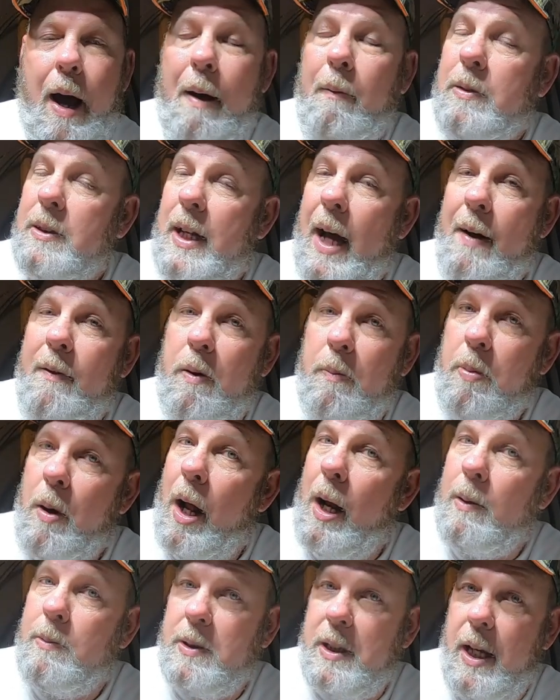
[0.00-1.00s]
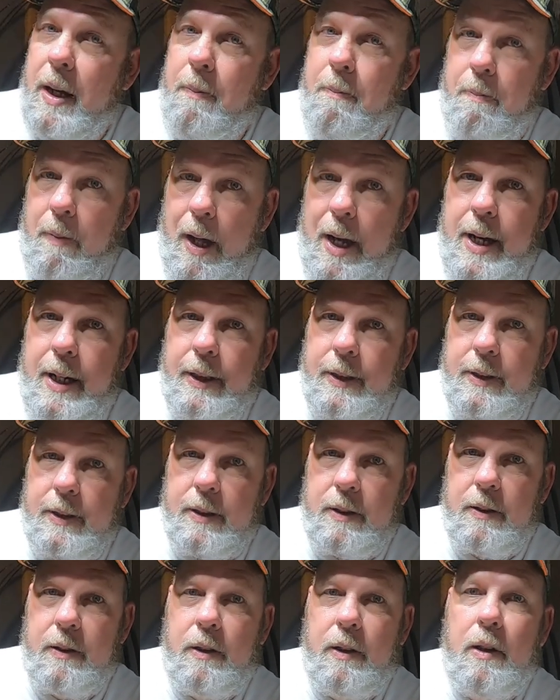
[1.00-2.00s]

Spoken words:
was having problems getting blades.